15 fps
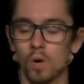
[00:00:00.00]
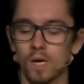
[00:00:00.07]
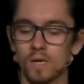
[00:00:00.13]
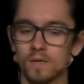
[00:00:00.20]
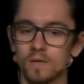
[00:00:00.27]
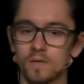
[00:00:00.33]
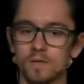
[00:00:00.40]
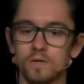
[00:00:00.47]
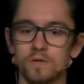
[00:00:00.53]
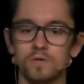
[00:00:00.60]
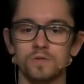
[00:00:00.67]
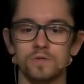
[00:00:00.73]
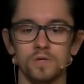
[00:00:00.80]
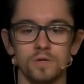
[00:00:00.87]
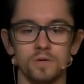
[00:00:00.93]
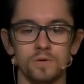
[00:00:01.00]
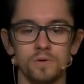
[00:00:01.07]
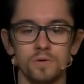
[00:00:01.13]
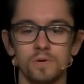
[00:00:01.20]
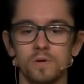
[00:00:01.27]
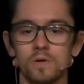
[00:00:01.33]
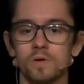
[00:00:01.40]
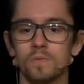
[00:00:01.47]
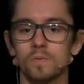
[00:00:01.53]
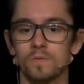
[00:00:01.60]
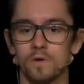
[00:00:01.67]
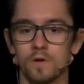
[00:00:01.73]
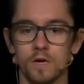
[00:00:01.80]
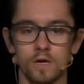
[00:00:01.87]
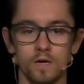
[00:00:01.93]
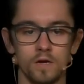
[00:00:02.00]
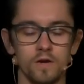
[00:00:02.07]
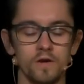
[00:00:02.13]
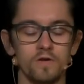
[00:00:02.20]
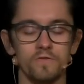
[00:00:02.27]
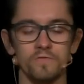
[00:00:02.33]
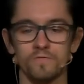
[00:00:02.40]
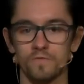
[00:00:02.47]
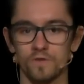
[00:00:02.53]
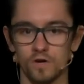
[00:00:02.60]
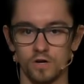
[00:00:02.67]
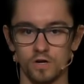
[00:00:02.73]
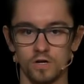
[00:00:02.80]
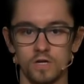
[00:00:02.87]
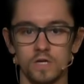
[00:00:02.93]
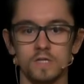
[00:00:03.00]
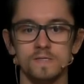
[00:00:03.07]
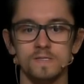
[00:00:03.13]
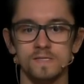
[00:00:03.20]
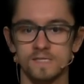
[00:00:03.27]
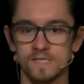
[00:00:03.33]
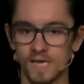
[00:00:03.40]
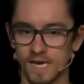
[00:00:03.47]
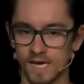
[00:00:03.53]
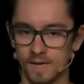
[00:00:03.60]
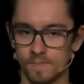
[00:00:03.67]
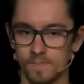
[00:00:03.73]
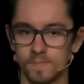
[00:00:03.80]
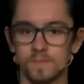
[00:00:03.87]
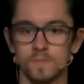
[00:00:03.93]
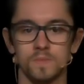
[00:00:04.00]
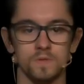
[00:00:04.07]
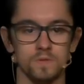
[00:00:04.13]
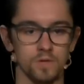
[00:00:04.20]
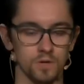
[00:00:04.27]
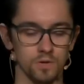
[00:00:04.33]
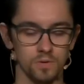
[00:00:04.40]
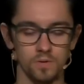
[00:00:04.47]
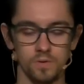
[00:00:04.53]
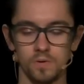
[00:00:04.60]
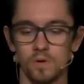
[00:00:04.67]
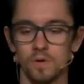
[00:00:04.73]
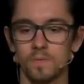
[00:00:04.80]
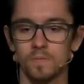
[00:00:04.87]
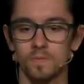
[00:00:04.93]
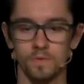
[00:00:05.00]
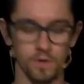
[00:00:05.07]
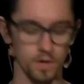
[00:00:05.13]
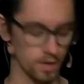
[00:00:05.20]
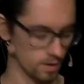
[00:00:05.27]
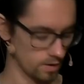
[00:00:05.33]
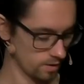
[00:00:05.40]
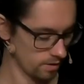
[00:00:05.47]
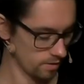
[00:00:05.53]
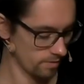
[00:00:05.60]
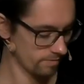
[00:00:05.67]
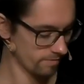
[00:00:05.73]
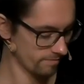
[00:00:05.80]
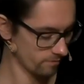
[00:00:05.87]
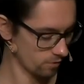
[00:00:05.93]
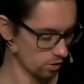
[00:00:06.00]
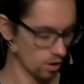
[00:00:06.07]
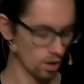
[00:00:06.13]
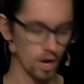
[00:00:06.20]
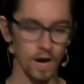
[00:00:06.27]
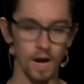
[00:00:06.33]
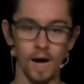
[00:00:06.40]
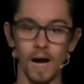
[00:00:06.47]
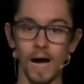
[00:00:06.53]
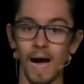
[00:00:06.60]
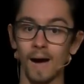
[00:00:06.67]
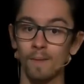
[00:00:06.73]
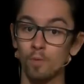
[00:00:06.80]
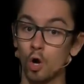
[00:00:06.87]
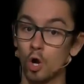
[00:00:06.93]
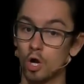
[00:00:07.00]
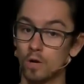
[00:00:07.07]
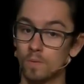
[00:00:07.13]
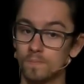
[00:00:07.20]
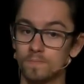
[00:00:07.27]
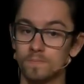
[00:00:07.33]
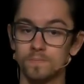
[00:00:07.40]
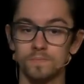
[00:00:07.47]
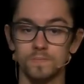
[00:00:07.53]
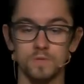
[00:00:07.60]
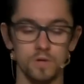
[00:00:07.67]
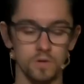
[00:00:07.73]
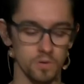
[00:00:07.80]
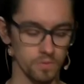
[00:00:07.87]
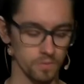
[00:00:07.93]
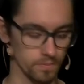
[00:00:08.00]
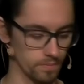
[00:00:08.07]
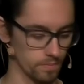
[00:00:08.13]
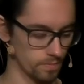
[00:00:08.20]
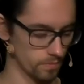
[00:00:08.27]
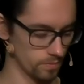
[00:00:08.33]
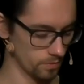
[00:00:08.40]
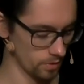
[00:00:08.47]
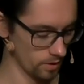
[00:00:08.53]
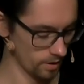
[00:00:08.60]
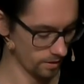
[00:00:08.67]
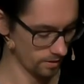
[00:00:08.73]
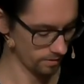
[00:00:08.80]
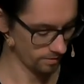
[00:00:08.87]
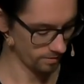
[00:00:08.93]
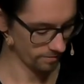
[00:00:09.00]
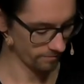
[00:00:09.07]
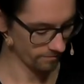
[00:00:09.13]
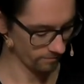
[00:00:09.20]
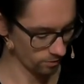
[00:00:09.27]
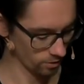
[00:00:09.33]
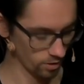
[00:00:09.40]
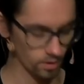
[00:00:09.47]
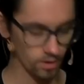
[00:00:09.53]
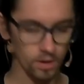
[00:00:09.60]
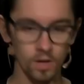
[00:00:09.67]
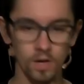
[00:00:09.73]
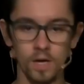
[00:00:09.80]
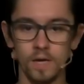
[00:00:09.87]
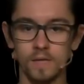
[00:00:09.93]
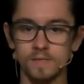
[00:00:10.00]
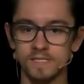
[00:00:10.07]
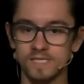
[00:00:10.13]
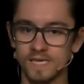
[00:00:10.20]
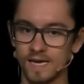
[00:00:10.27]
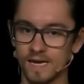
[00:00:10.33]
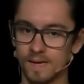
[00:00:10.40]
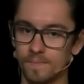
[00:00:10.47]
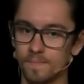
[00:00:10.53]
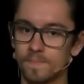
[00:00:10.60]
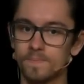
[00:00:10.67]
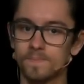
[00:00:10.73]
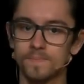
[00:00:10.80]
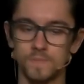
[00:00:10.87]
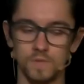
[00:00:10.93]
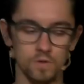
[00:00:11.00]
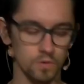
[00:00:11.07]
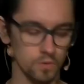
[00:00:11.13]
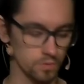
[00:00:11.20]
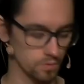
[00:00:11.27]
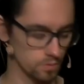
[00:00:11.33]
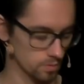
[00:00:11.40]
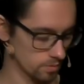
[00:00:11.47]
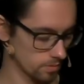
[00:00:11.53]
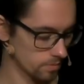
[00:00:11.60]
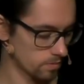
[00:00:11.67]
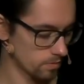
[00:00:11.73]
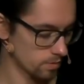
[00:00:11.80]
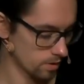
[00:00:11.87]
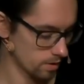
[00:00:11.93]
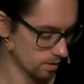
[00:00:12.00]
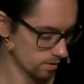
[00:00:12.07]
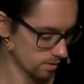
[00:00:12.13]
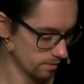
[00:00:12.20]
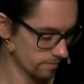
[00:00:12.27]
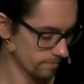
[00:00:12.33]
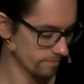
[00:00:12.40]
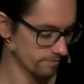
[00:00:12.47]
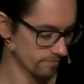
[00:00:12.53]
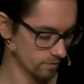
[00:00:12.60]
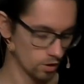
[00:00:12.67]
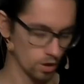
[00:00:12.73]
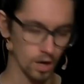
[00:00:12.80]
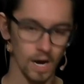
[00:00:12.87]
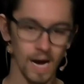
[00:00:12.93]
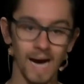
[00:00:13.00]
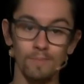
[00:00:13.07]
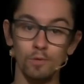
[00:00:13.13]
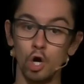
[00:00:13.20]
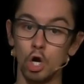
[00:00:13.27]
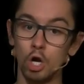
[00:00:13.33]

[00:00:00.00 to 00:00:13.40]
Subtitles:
1, 2, 3, 4. C. 2, 3, 4. A moll. 2, 3, 4. C. 2, 3, 4. A moll.